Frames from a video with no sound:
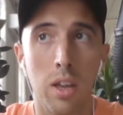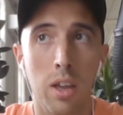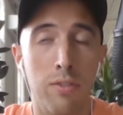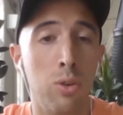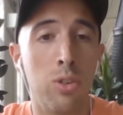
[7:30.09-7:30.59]

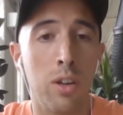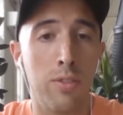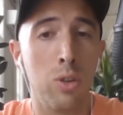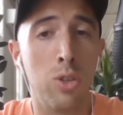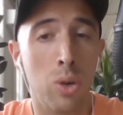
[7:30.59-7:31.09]
if
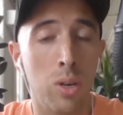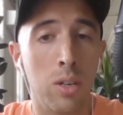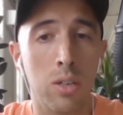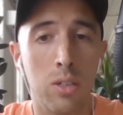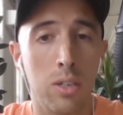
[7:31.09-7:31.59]
you
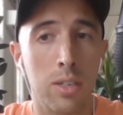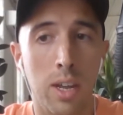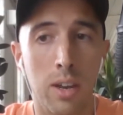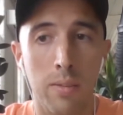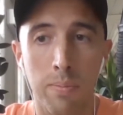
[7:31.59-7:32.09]
joined just to
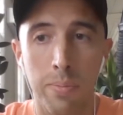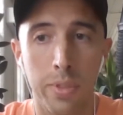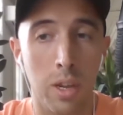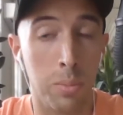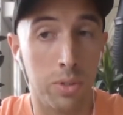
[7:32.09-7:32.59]
get
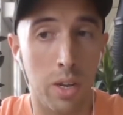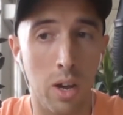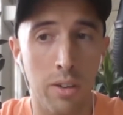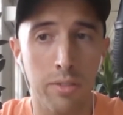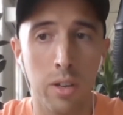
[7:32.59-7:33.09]
10%
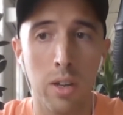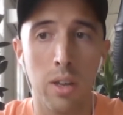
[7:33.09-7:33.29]
off,